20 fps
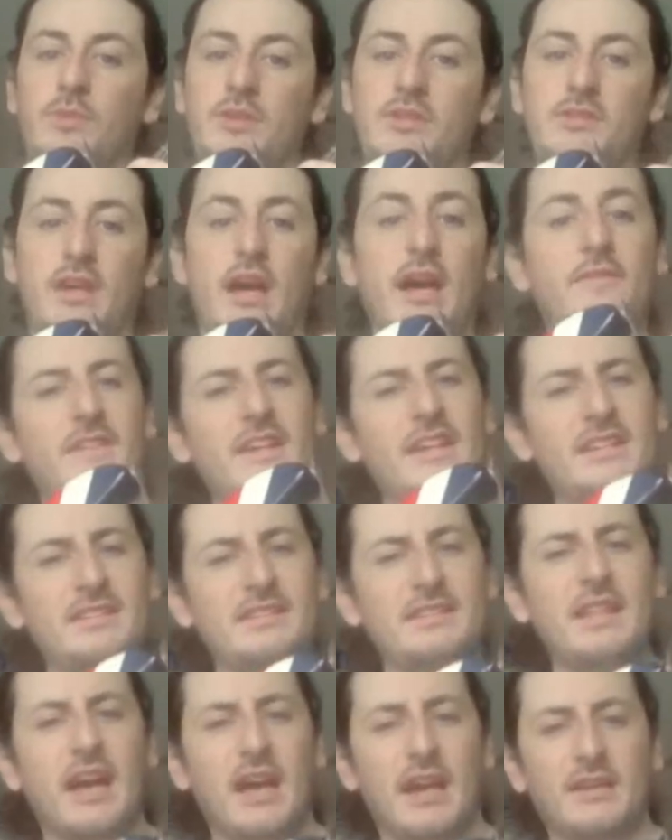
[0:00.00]
which I think
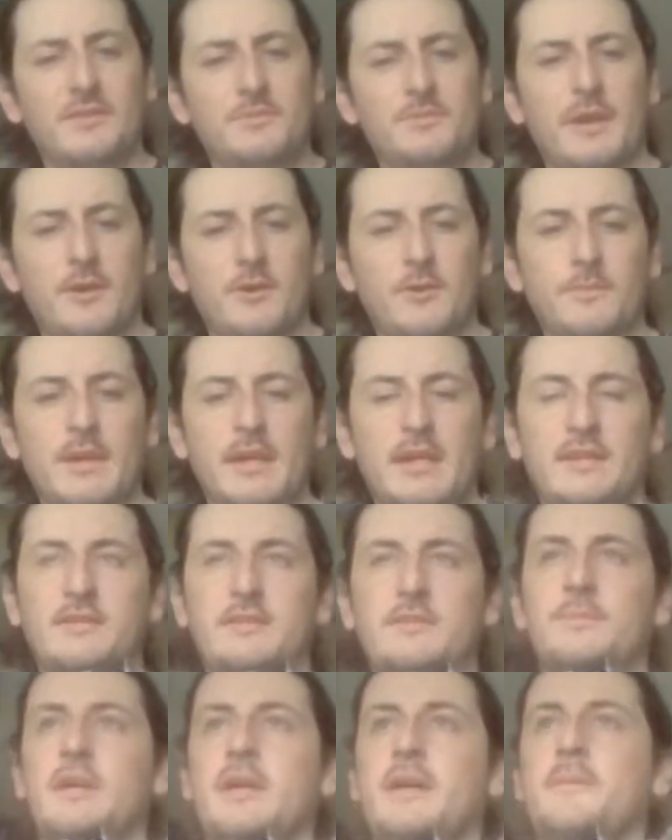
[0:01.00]
it's nice by all
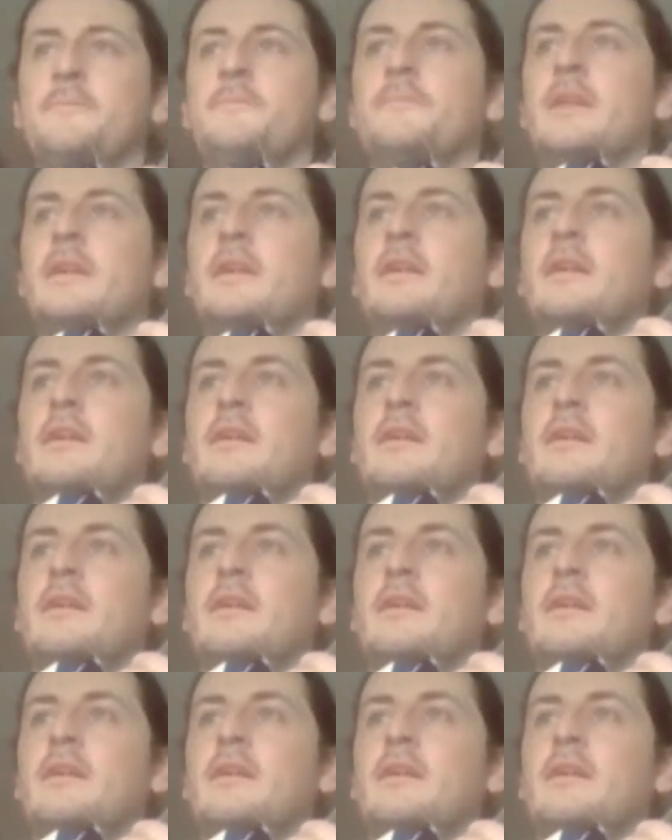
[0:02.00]
means, but